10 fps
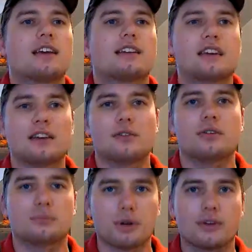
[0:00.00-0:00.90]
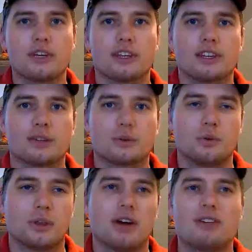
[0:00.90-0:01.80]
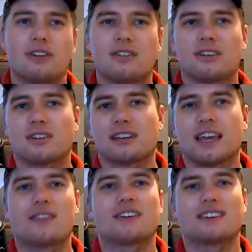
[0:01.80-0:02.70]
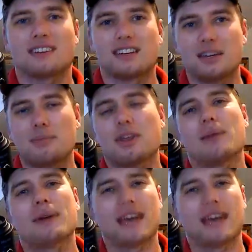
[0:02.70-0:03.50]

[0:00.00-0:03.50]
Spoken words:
get used to building things without necessarily having to keep them